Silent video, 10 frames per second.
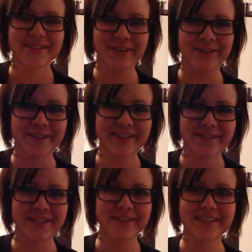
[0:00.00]
I'm
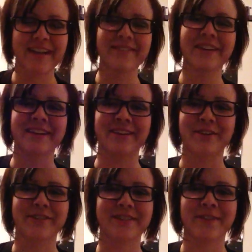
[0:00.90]
getting
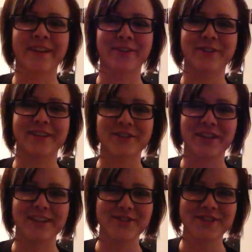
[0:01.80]
nervous, fangirly,
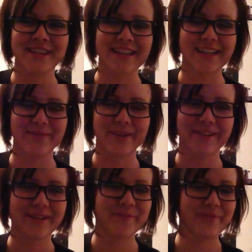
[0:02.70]
shaky, just thinking about
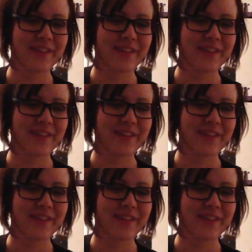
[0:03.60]
it.